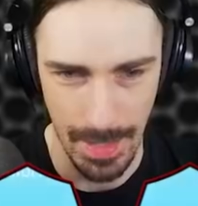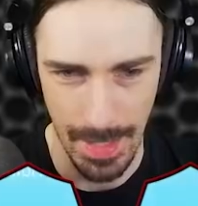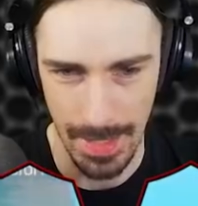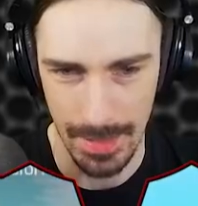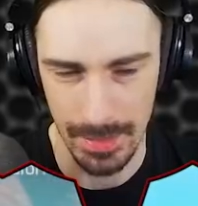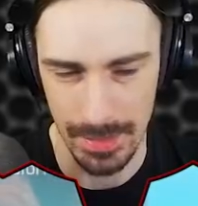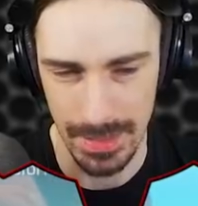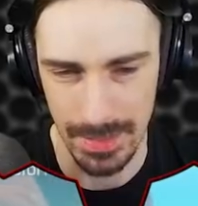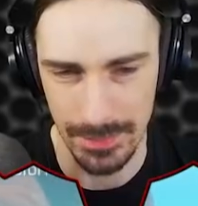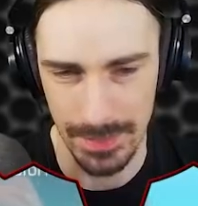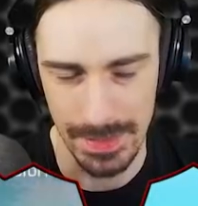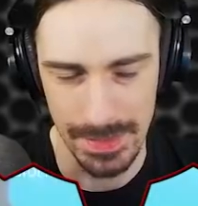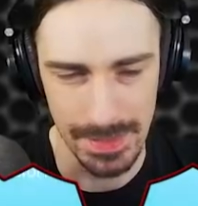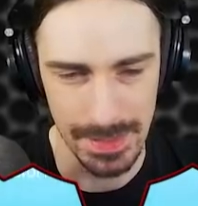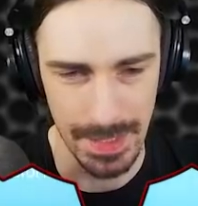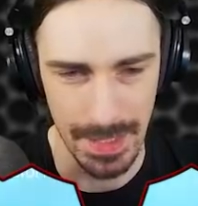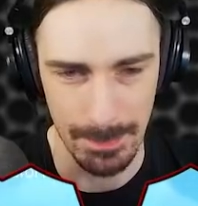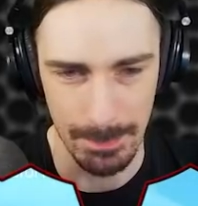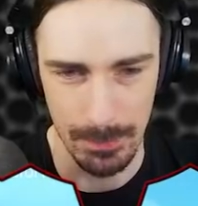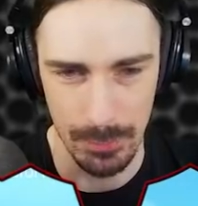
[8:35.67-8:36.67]
I don't even
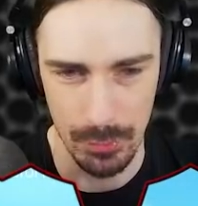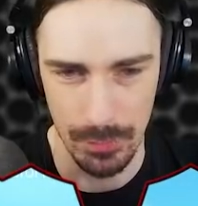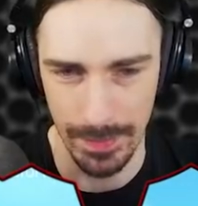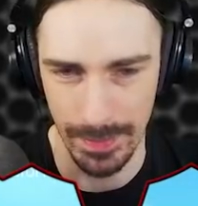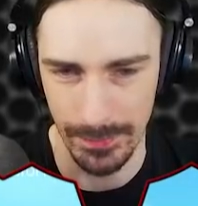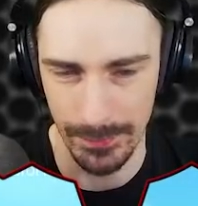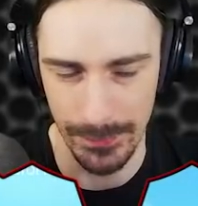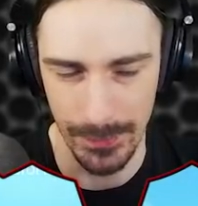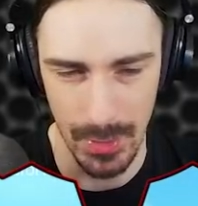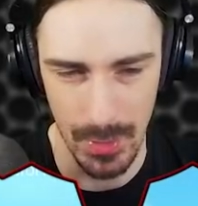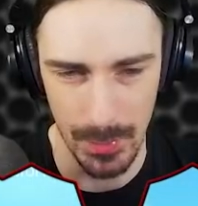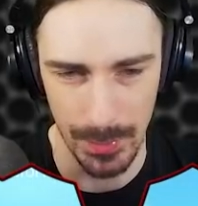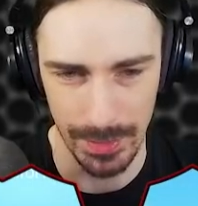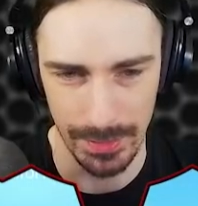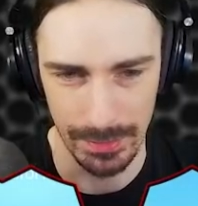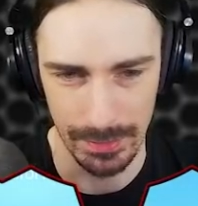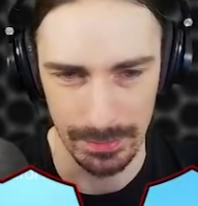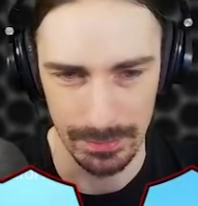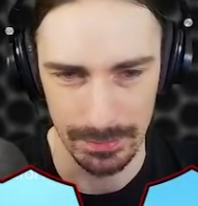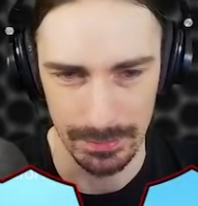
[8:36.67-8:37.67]
see it moving
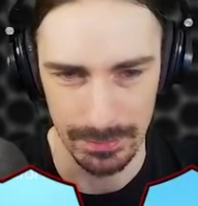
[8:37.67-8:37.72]
forward.